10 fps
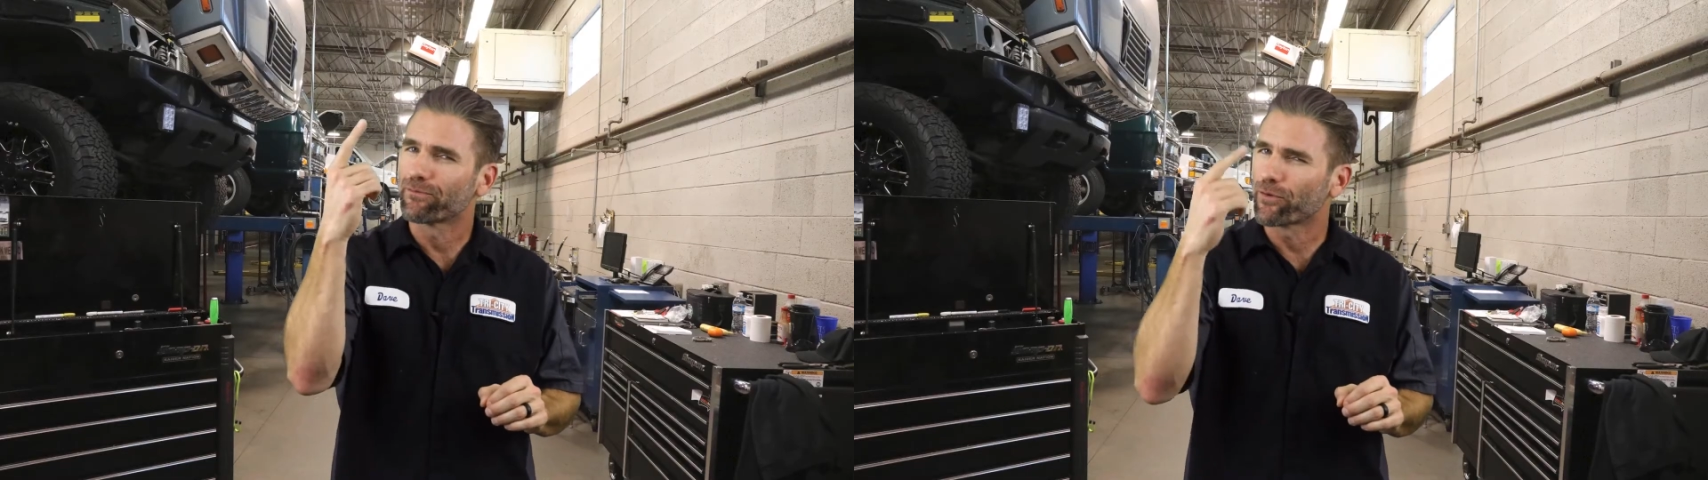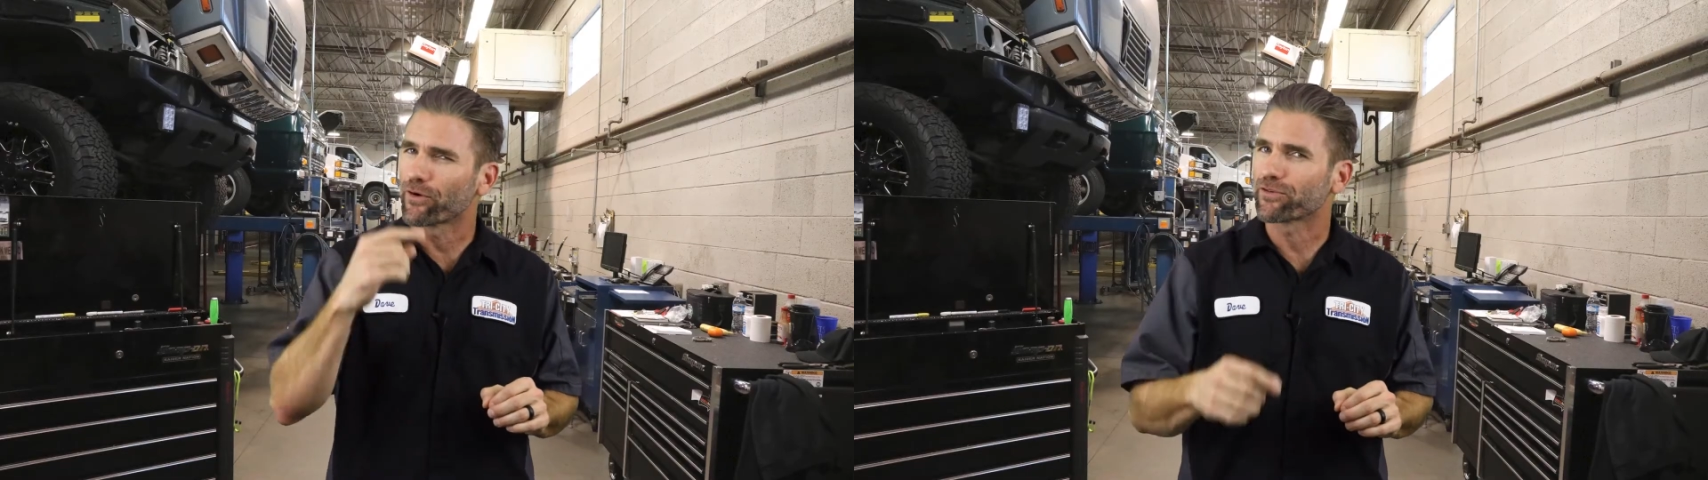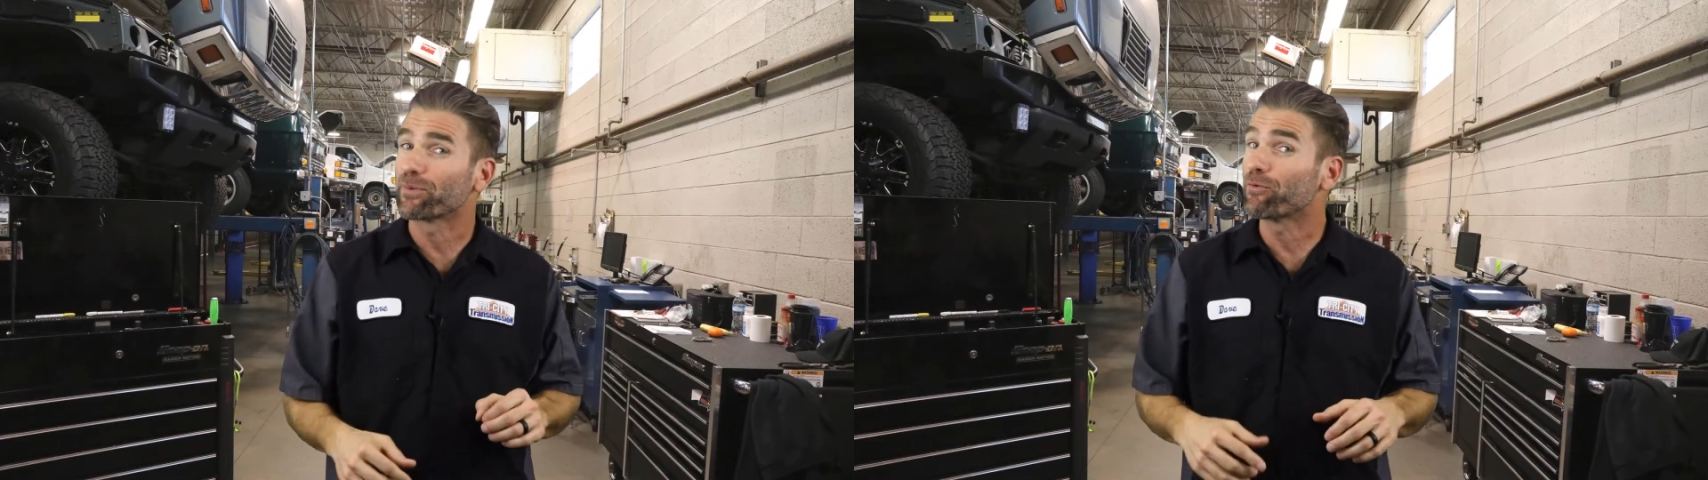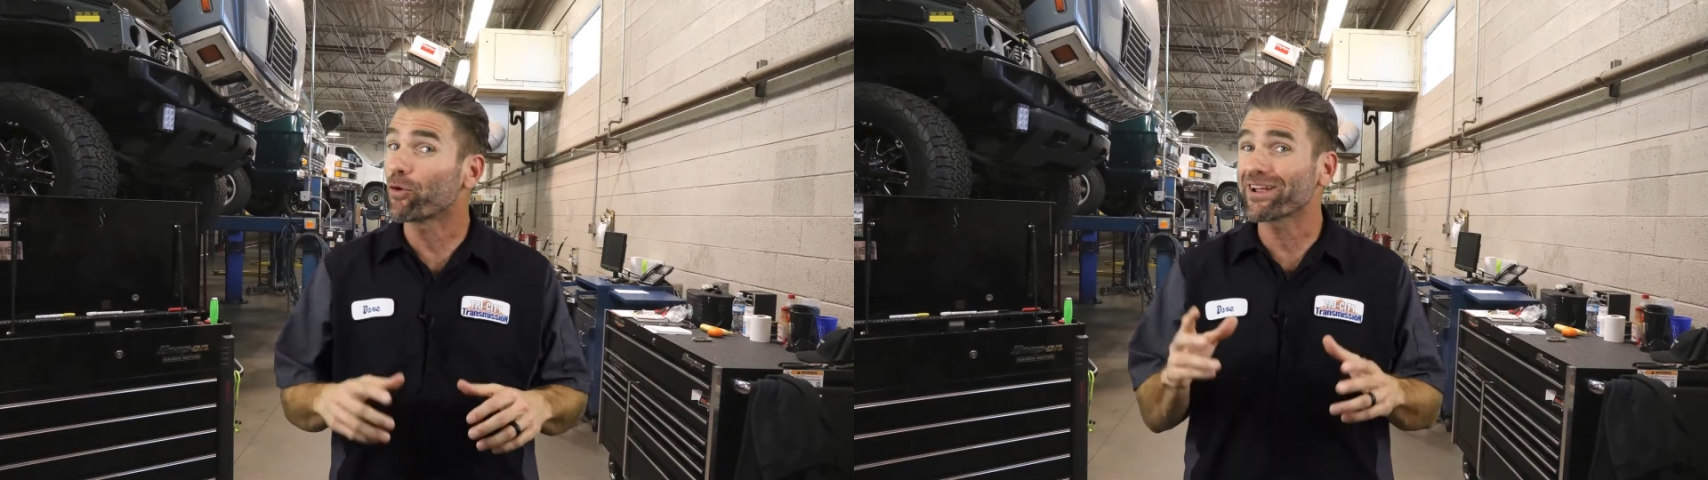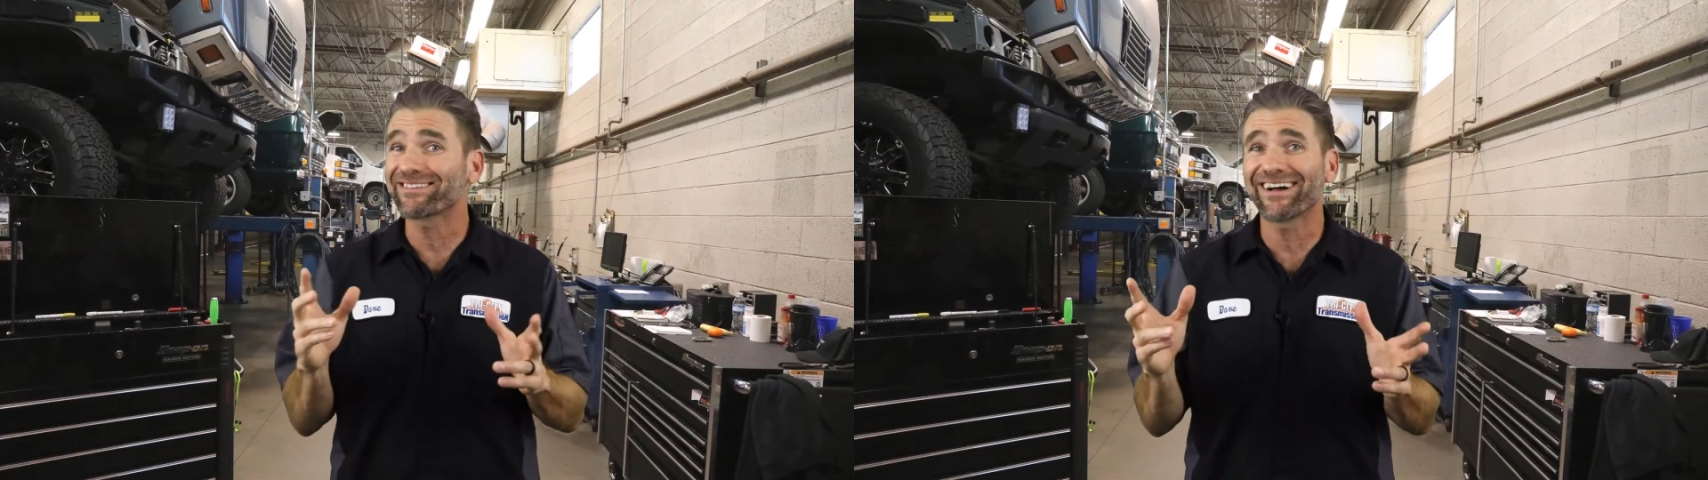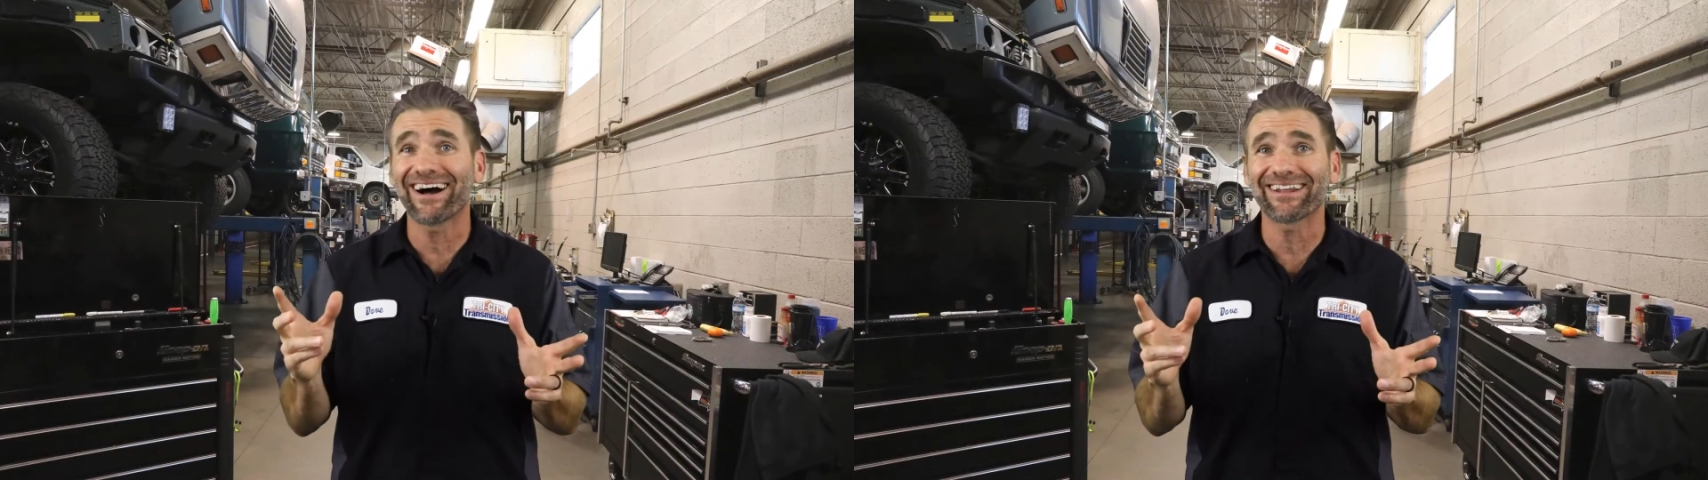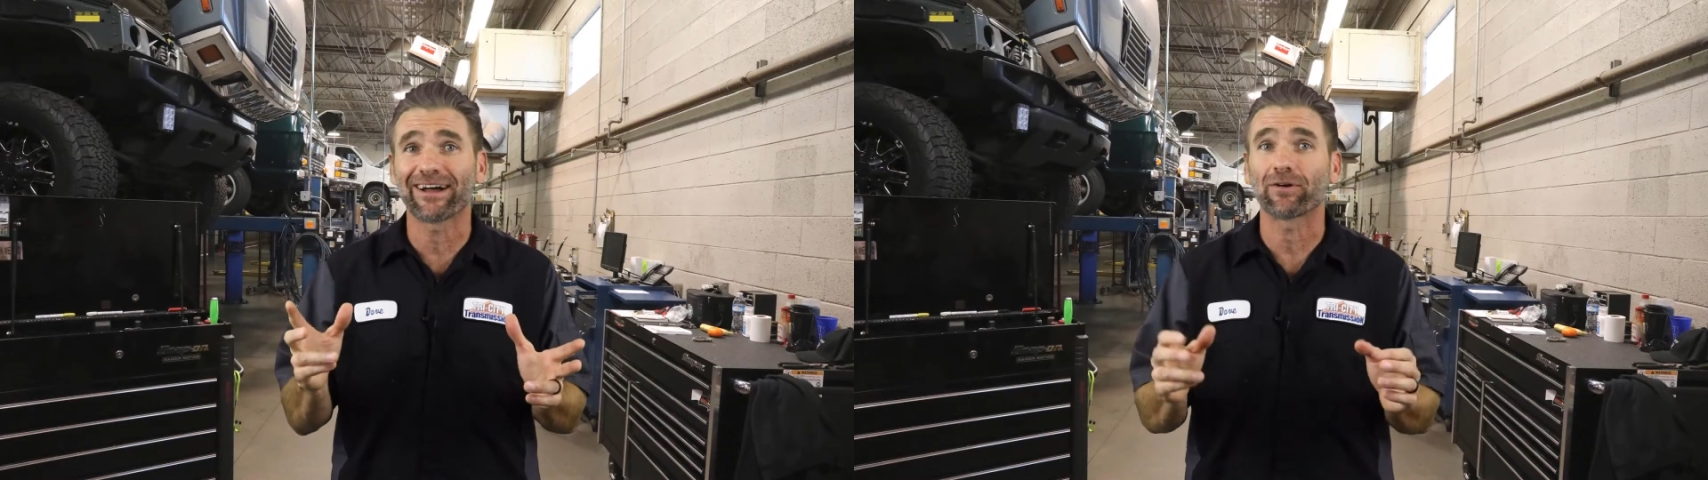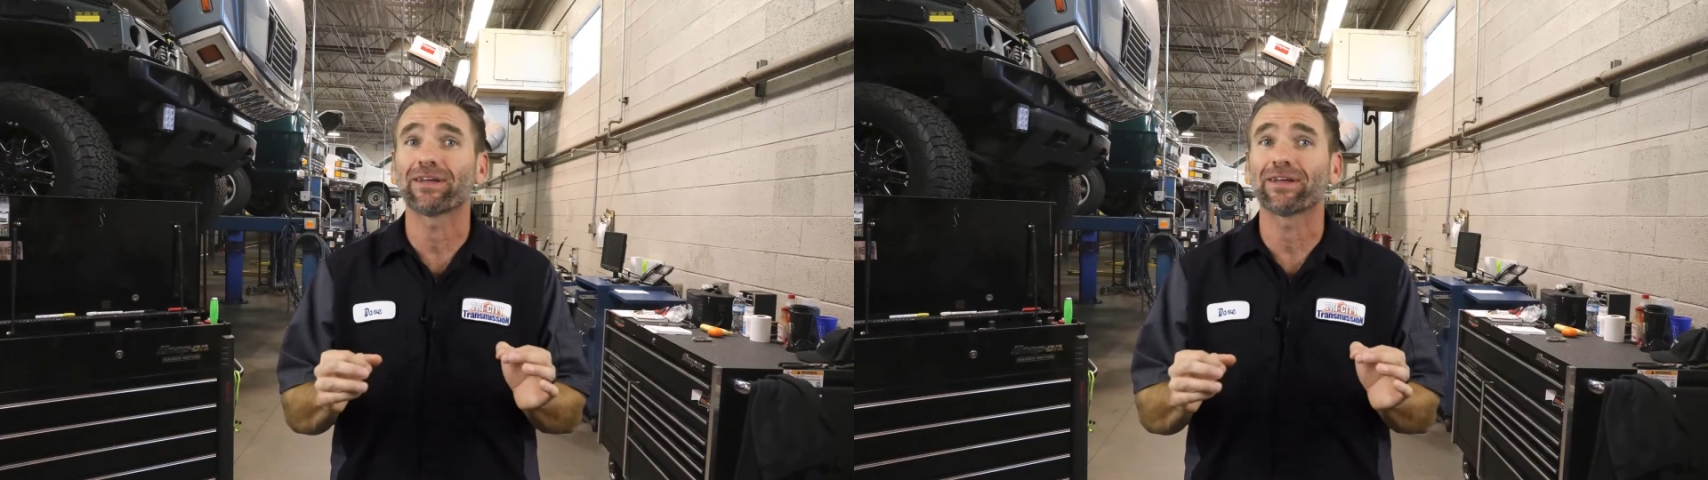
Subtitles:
First, before it gets hot out,